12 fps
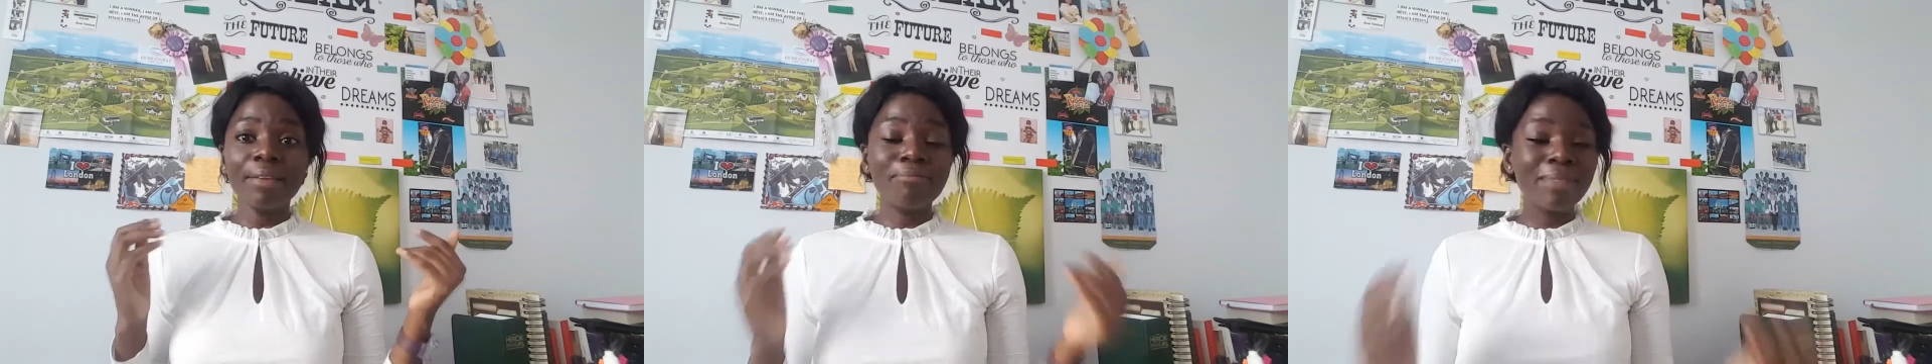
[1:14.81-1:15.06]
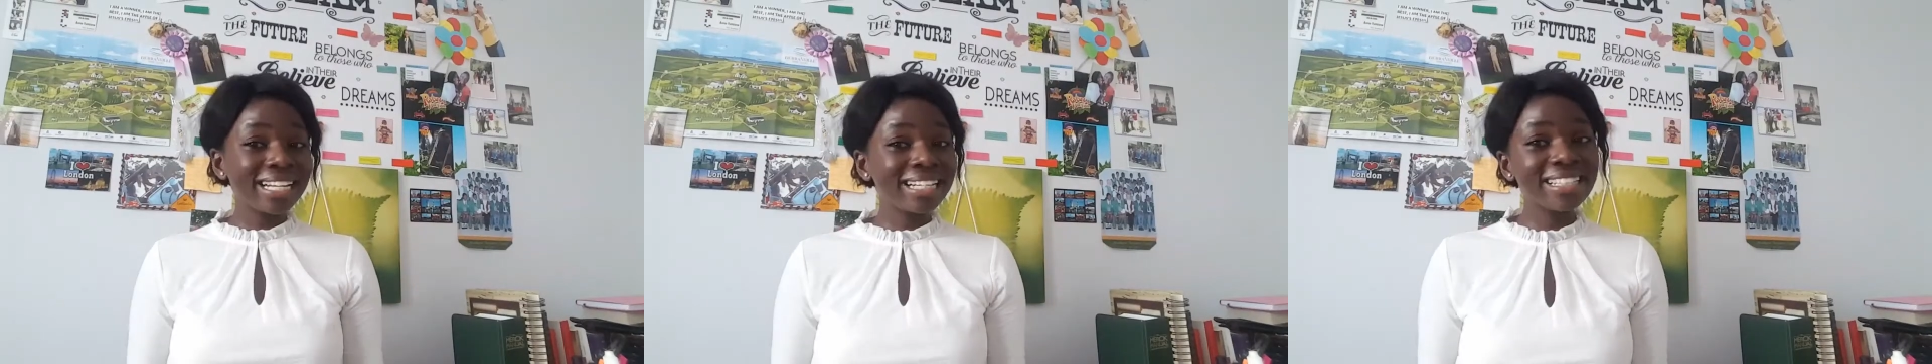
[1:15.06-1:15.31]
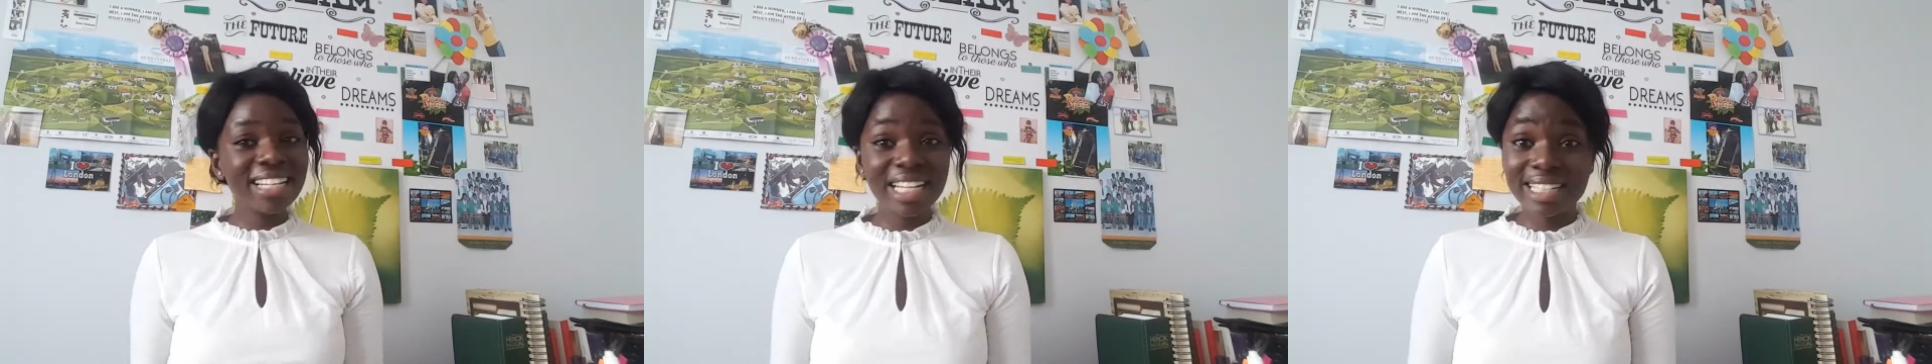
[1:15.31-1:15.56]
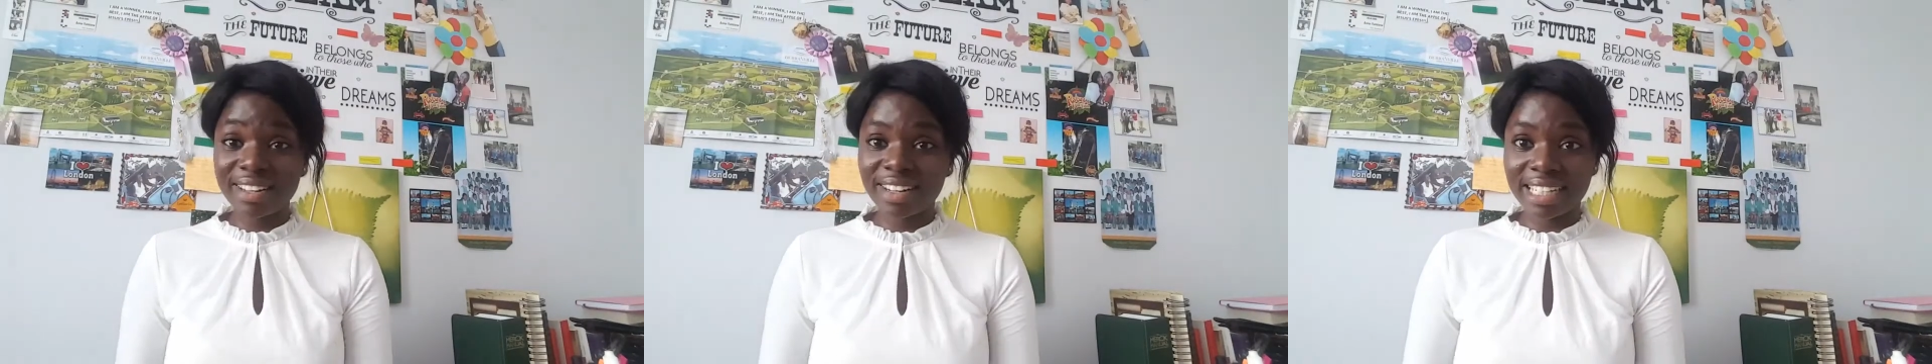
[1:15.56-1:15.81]
medicine
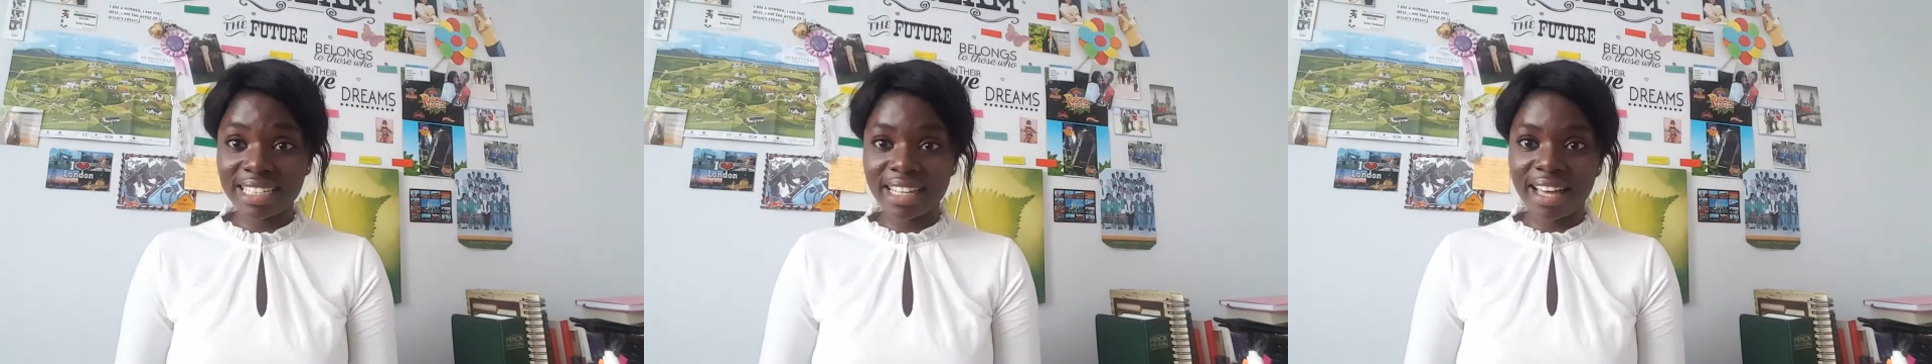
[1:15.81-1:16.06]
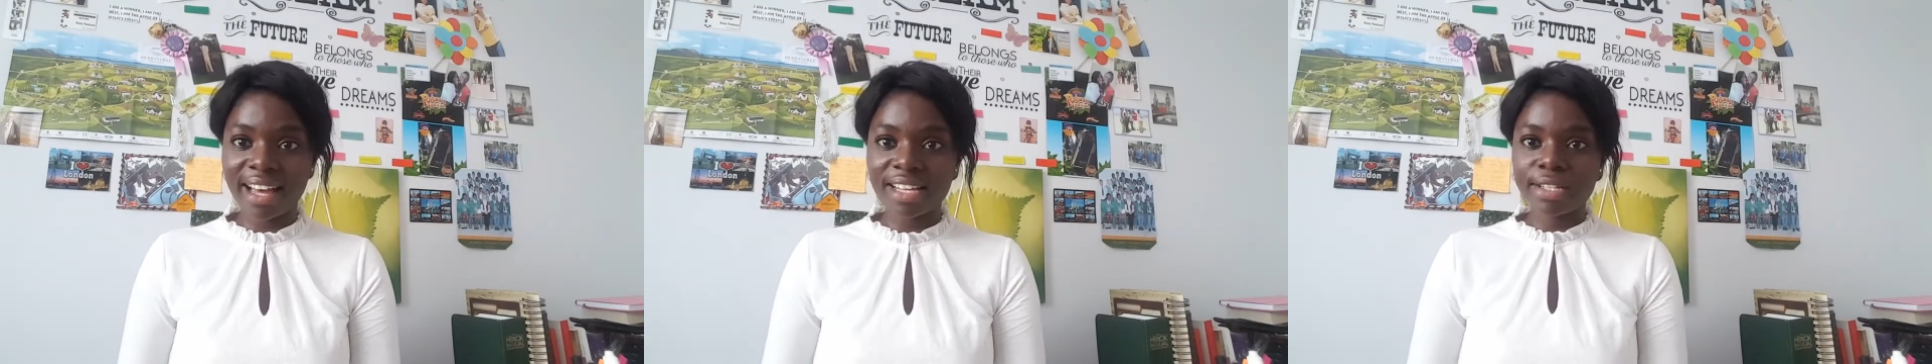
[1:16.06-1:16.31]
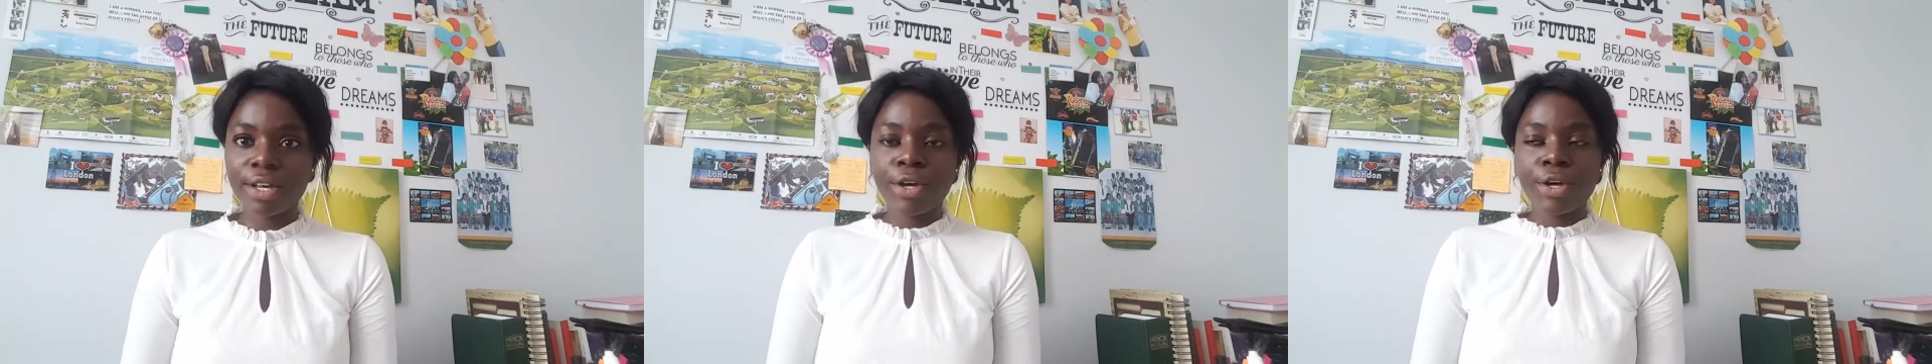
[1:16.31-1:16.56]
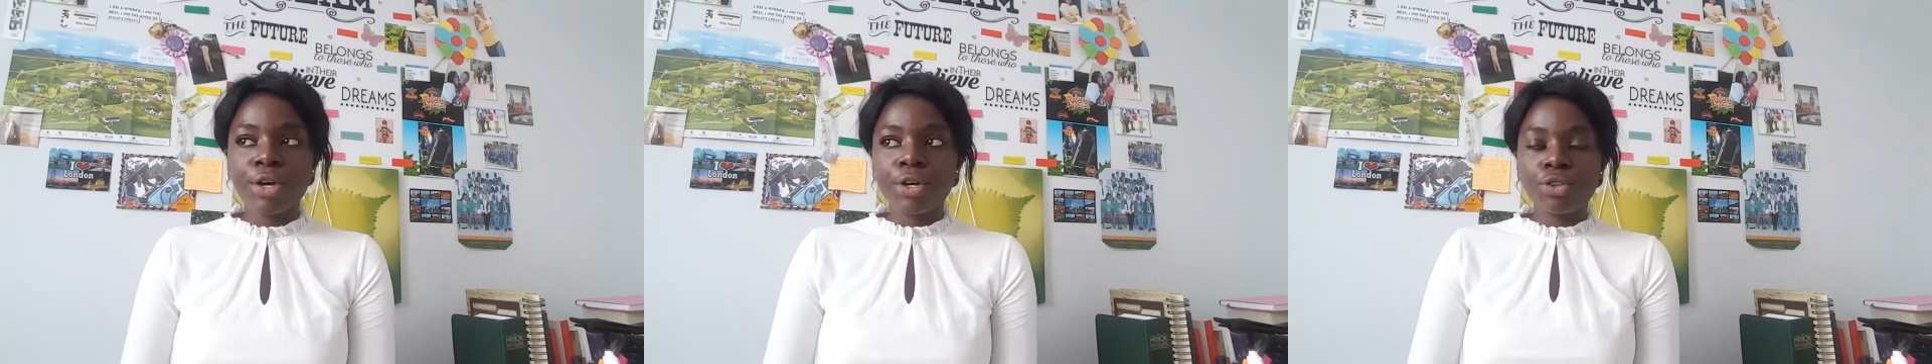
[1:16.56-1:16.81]
is not easy guys
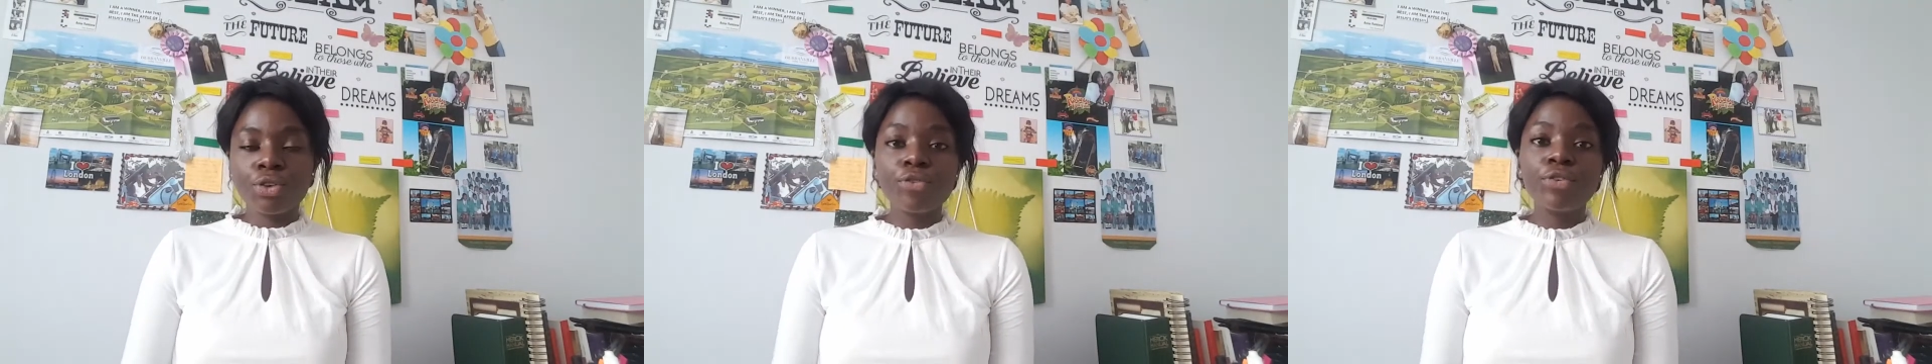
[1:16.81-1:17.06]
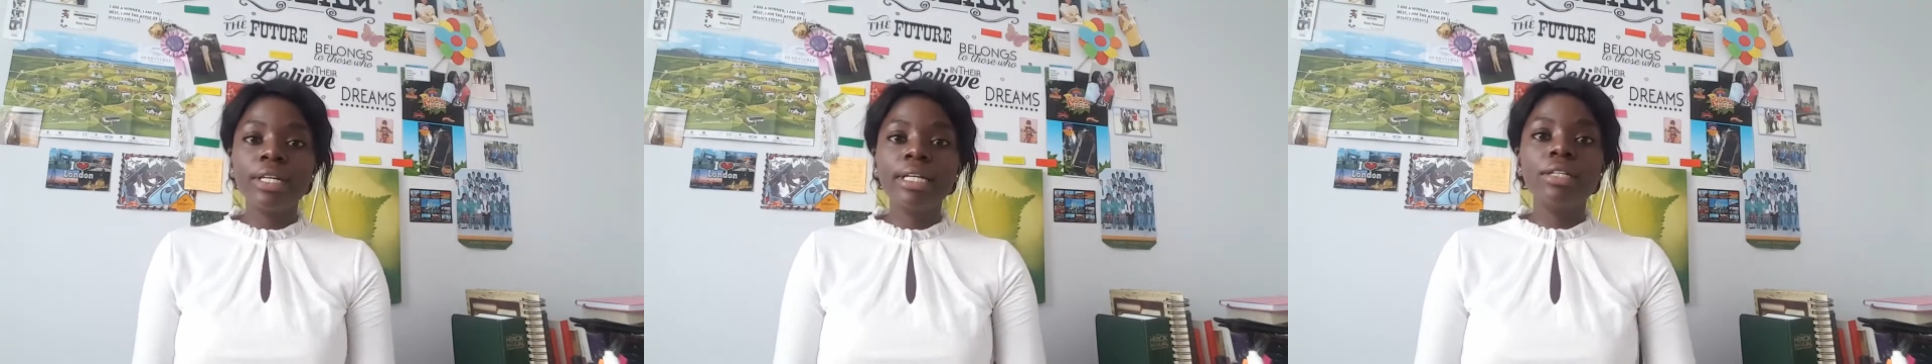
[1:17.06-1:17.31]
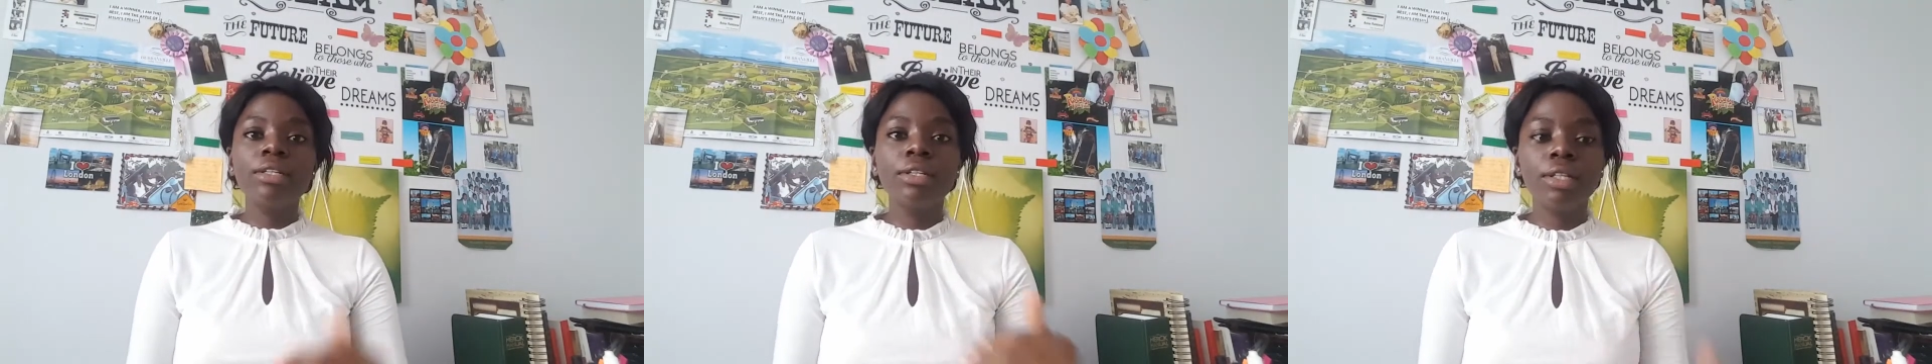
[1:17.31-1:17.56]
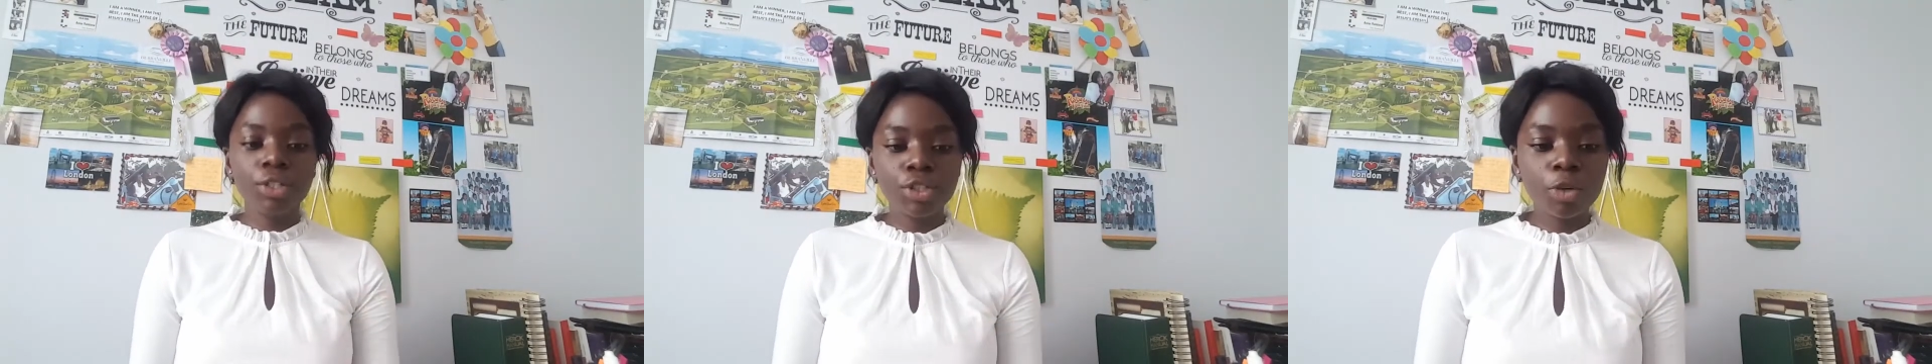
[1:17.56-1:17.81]
you really
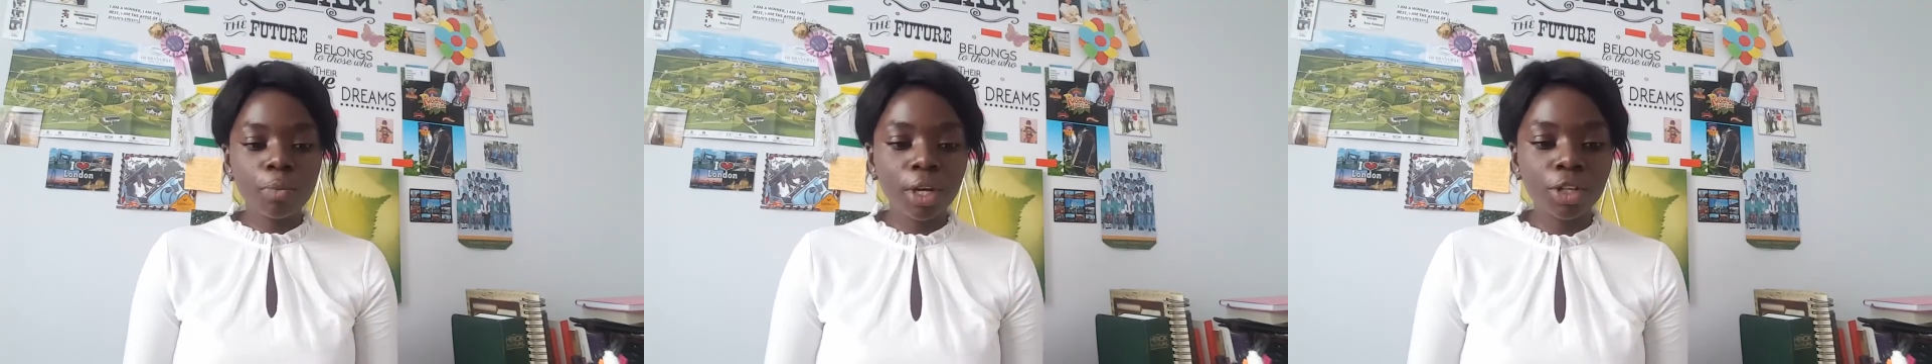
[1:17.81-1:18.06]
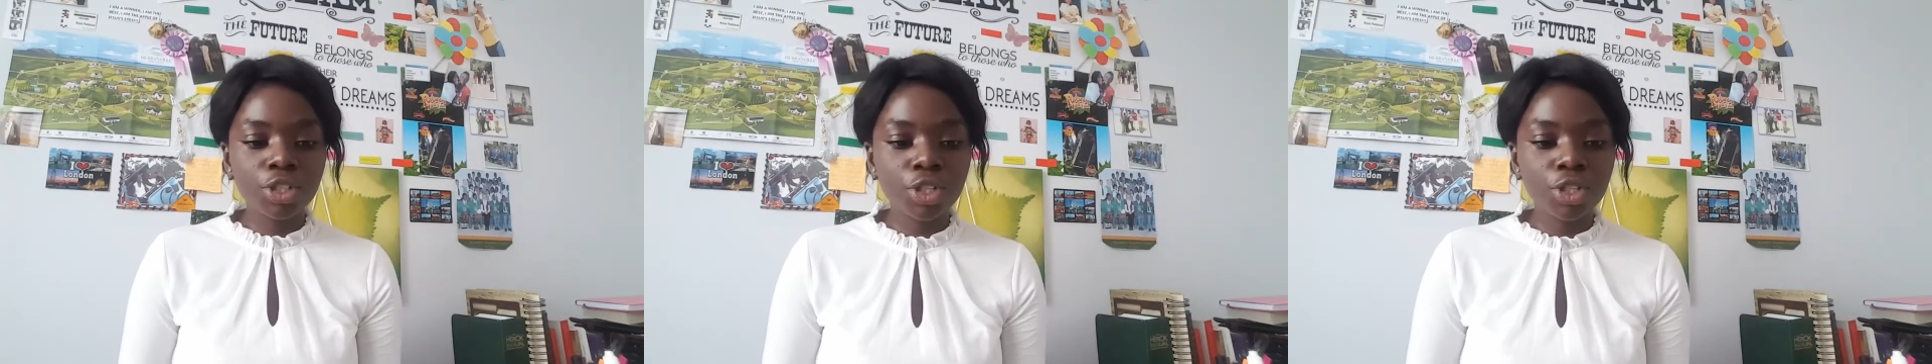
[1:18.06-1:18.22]
need to make